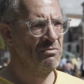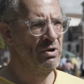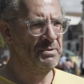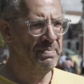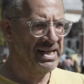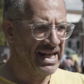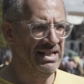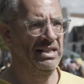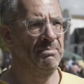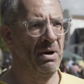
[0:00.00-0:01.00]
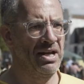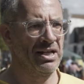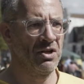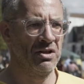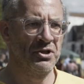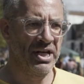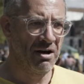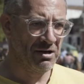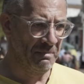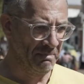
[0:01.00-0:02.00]
which begins by acknowledging
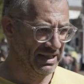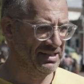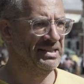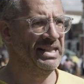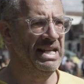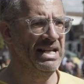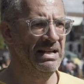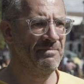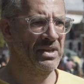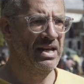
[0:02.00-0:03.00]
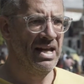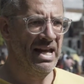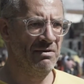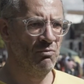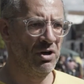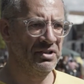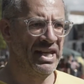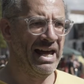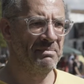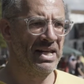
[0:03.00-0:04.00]
our complicity in what's
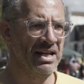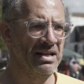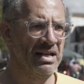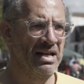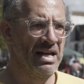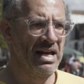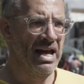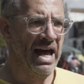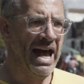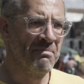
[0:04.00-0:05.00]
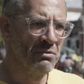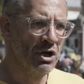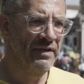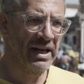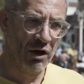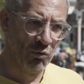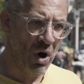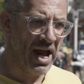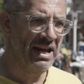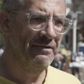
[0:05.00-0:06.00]
happening, and moving
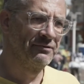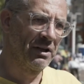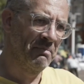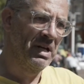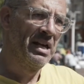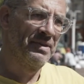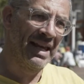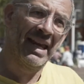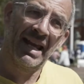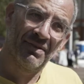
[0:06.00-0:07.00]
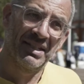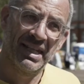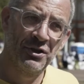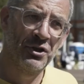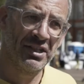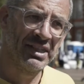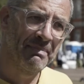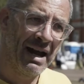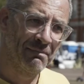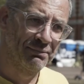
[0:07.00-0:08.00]
away from thinking this is just
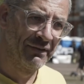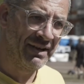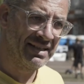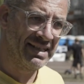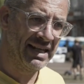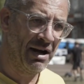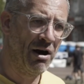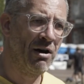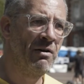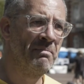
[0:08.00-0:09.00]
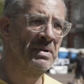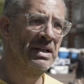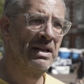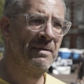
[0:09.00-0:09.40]
about preventing harm,